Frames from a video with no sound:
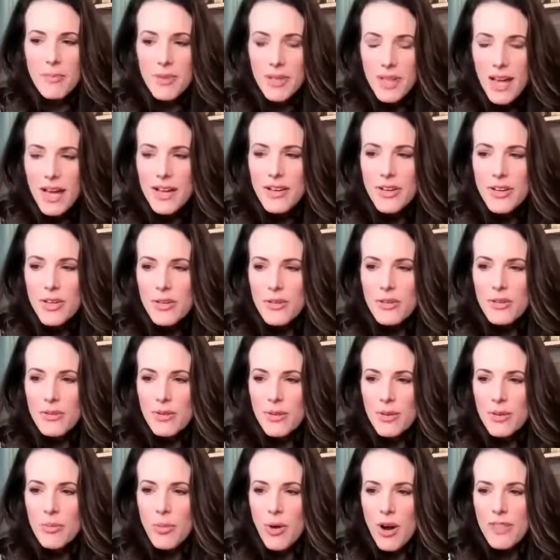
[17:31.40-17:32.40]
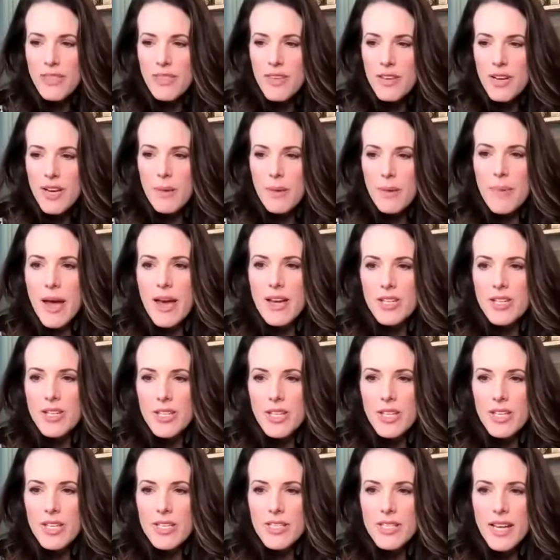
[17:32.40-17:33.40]
glad you brought that up,
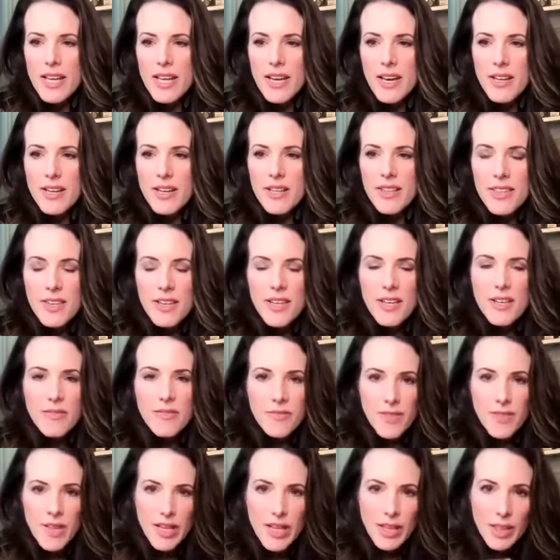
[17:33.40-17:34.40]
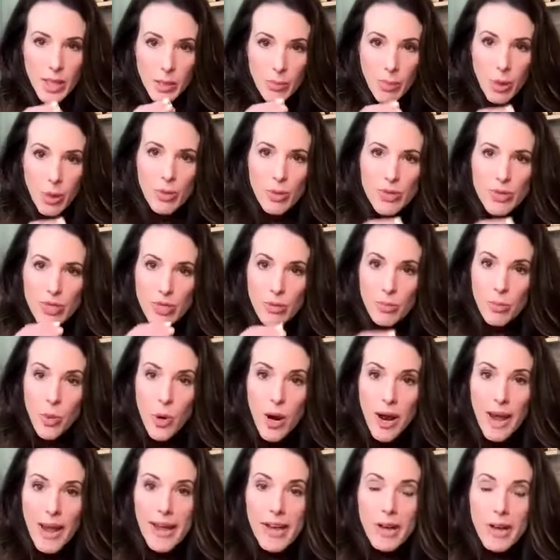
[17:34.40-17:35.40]
Ashley, because I kind of think of like the post and
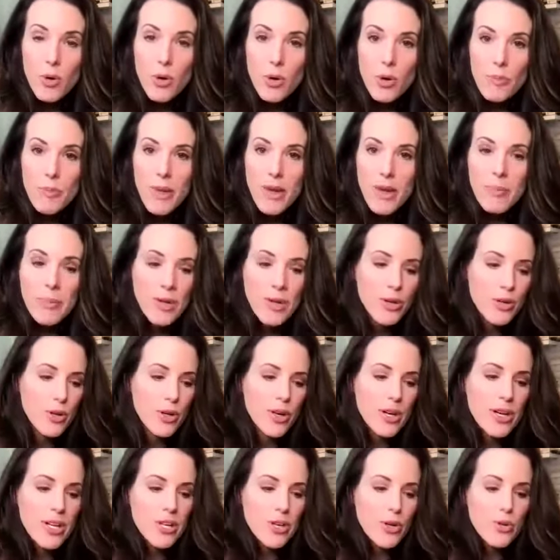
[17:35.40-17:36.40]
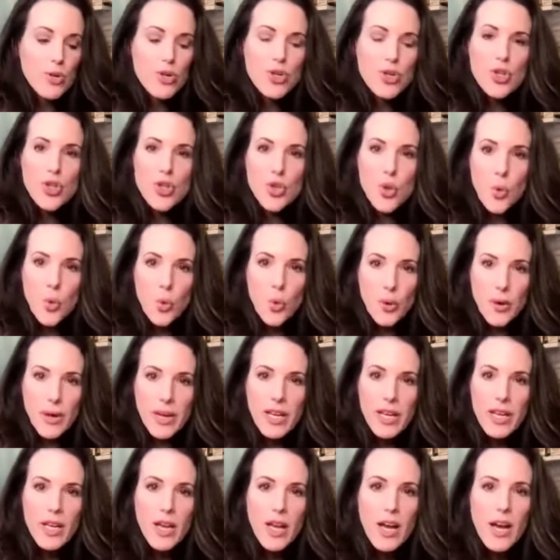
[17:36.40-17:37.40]
pray, or maybe you're in your
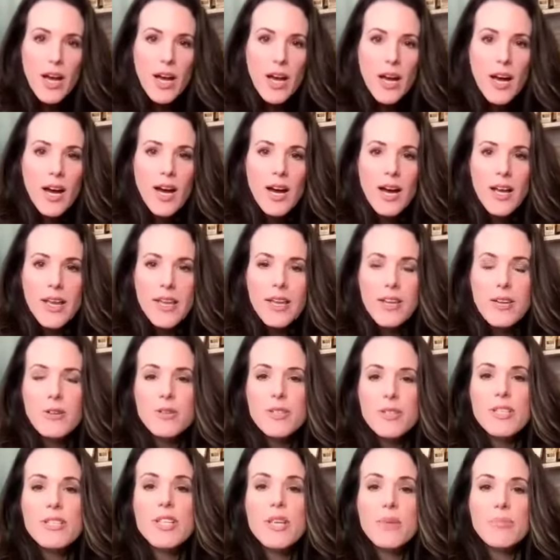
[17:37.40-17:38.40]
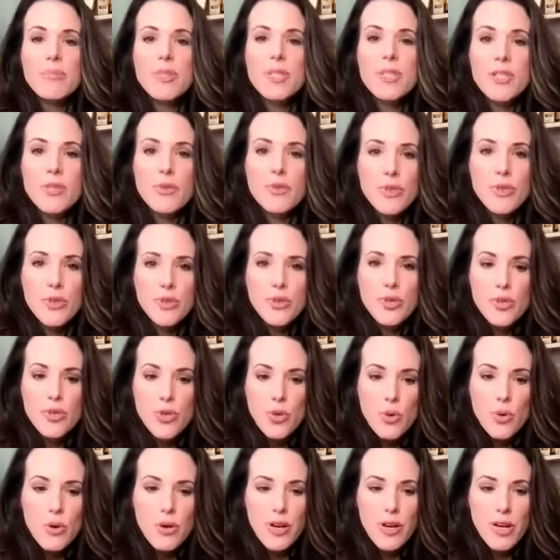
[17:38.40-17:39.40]
story. Here's a tip to do in your
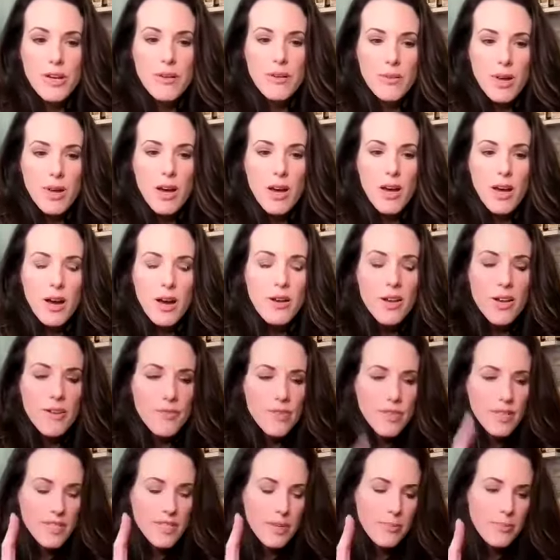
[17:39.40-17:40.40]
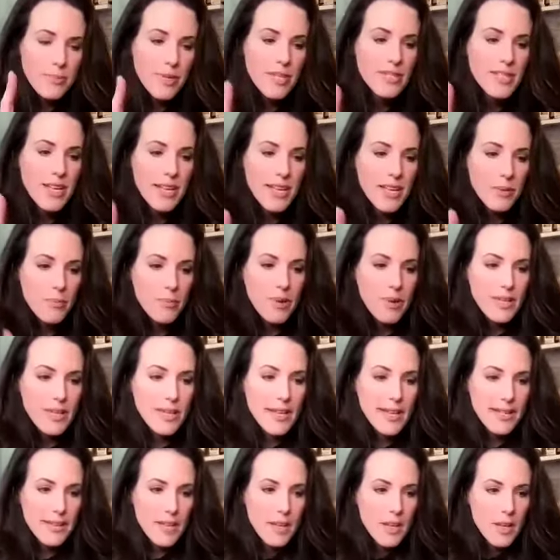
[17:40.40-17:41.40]
story. I'll give you the tip in a second, but
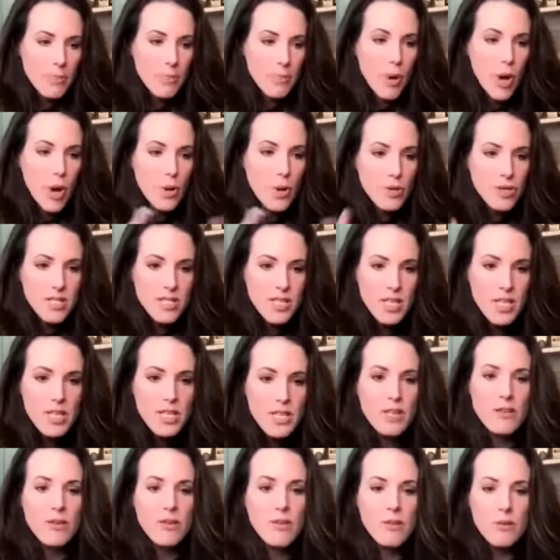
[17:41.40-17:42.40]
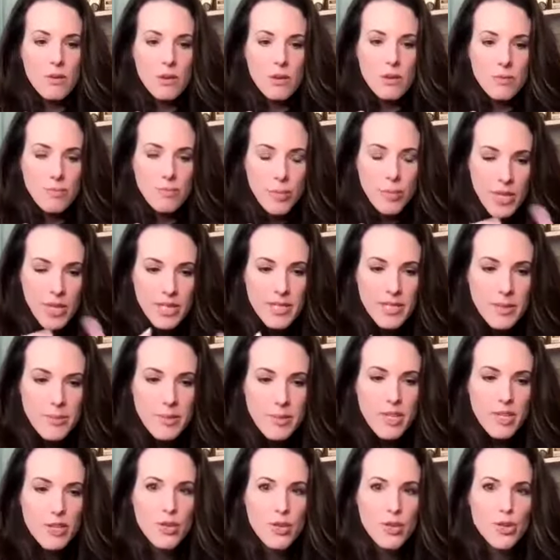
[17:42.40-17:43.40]
like posting or putting
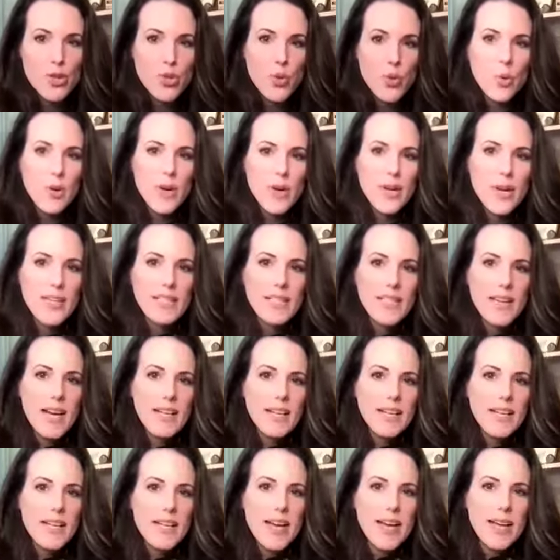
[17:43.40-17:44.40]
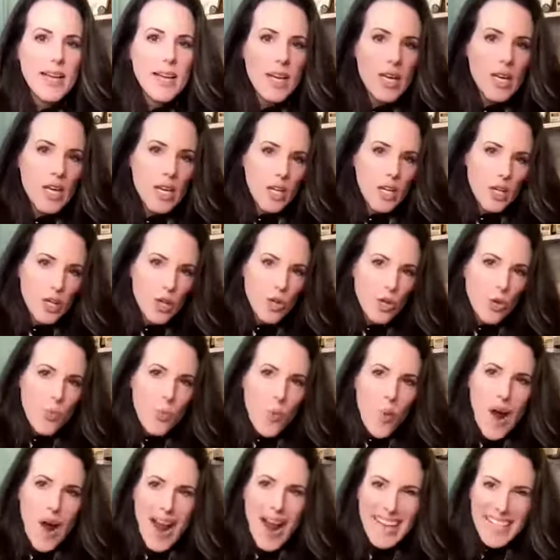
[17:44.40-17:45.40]
something in your story is kind of like you're
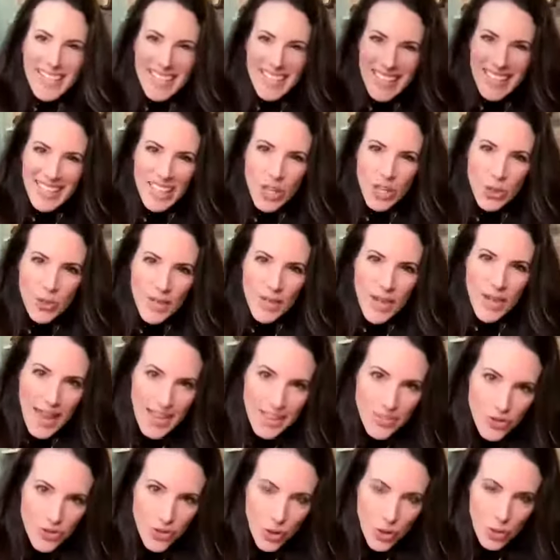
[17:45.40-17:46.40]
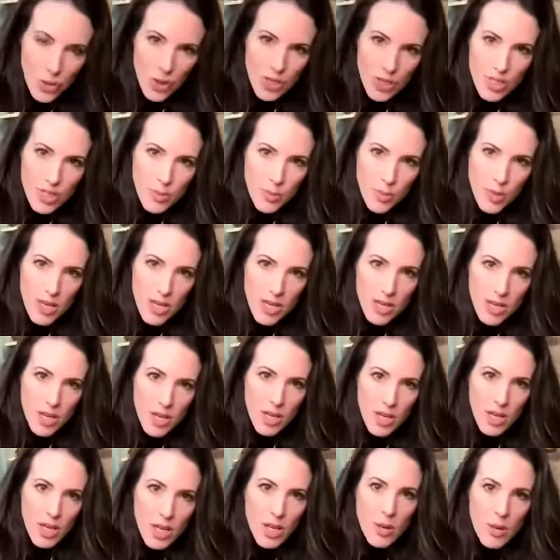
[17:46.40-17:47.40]
widening your net, so to speak.
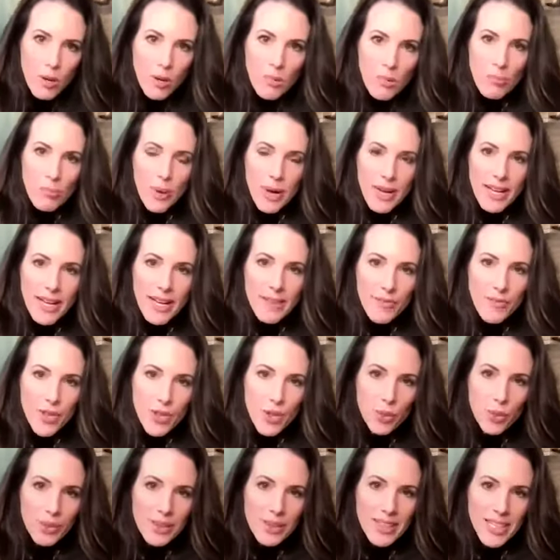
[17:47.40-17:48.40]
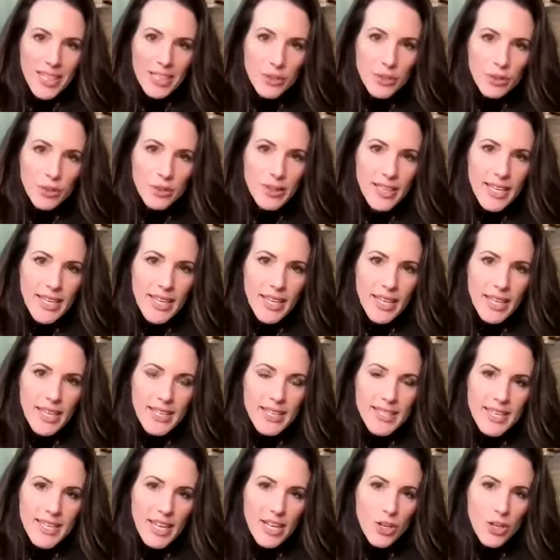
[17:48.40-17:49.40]
Mm-hmm. But if you literally
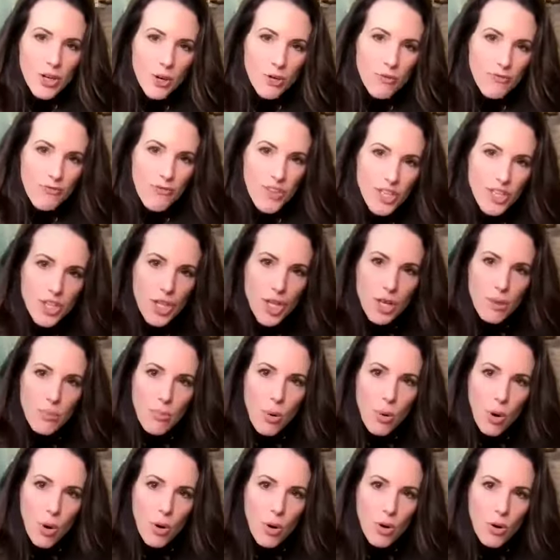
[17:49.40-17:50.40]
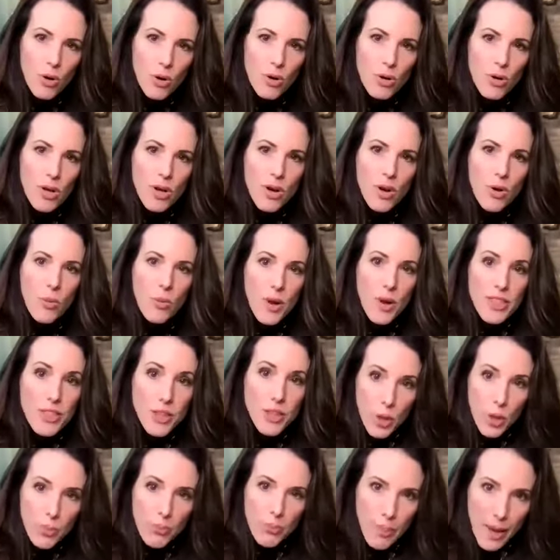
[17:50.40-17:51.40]
can take your fishing pole with
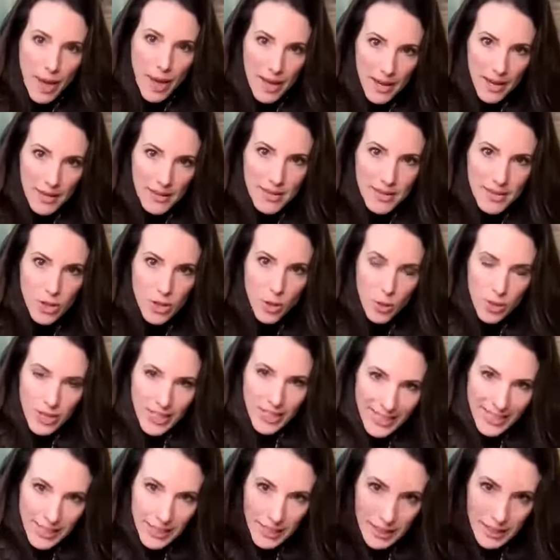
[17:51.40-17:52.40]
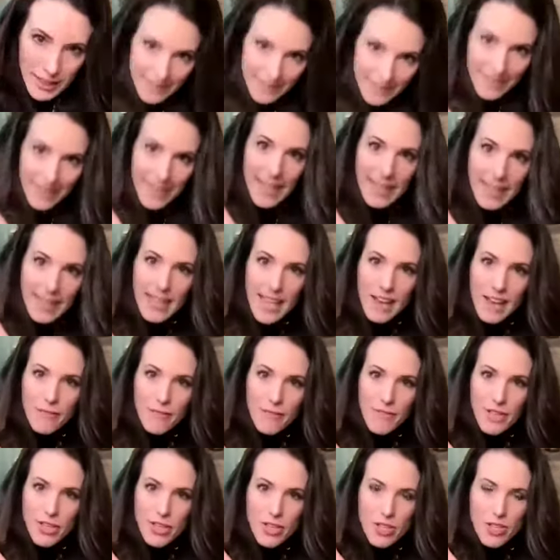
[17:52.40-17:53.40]
your bait, you're going to get that
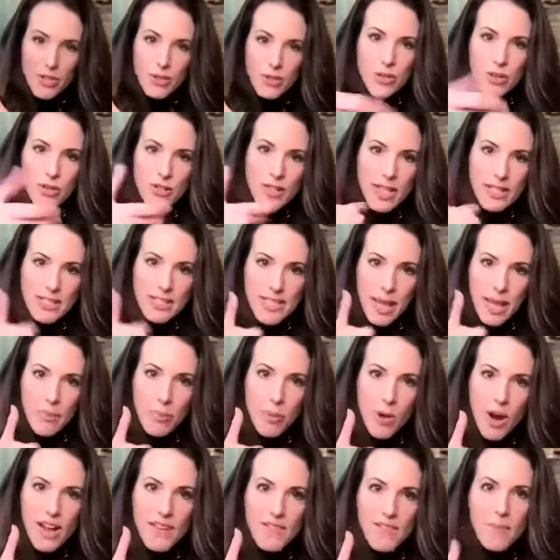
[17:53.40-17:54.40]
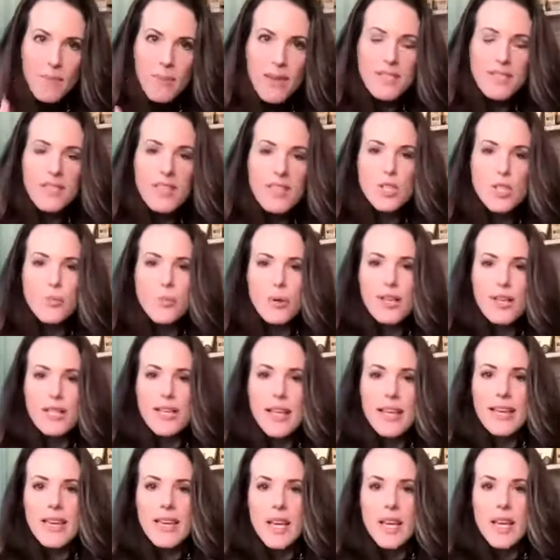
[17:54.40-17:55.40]
fish sooner. And that's that private message. But
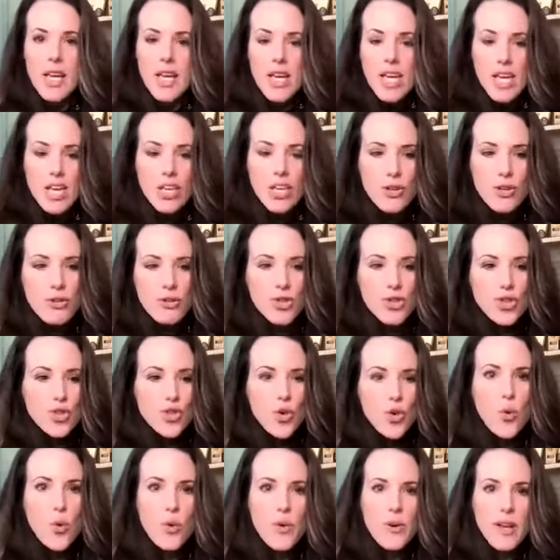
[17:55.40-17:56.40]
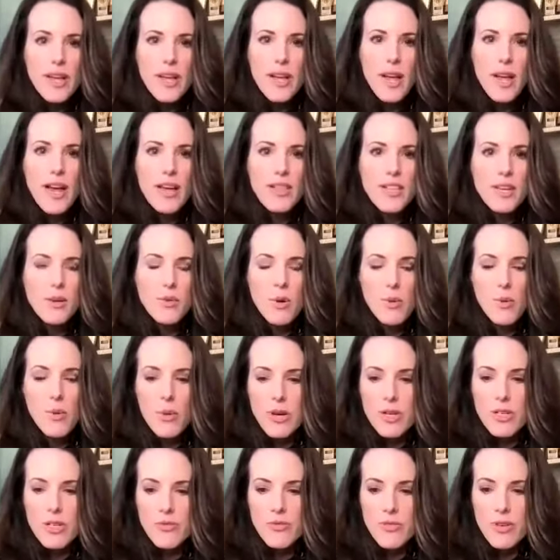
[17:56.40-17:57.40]
like in your story, I think what
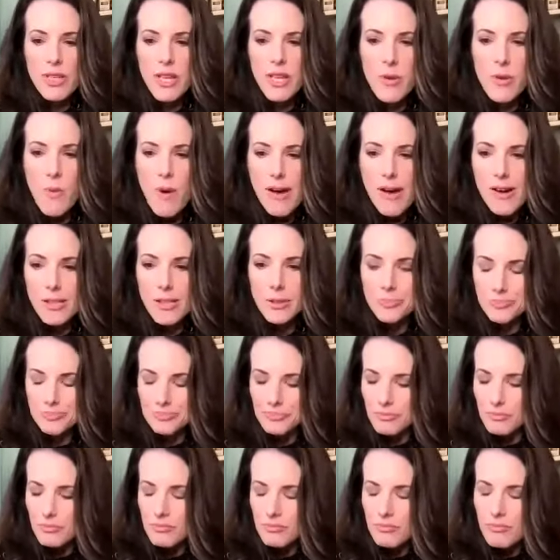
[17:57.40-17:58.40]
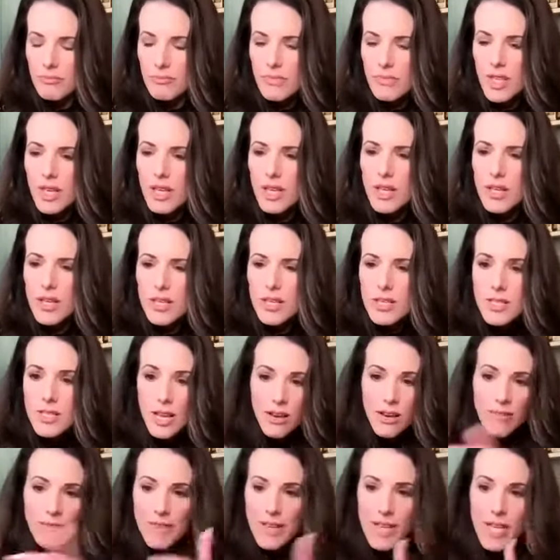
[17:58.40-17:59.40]
works really well is
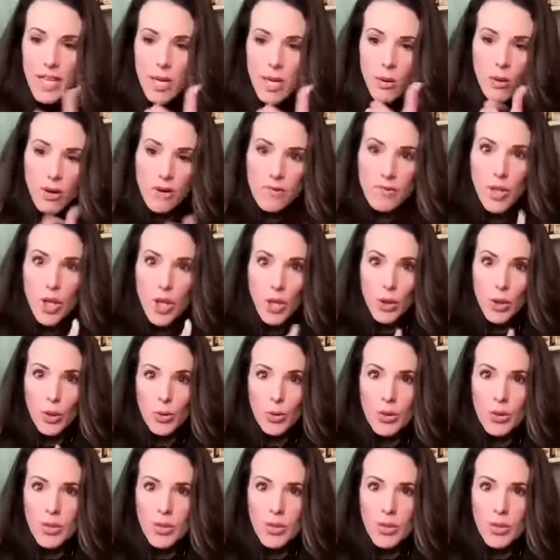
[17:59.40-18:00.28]
a video of you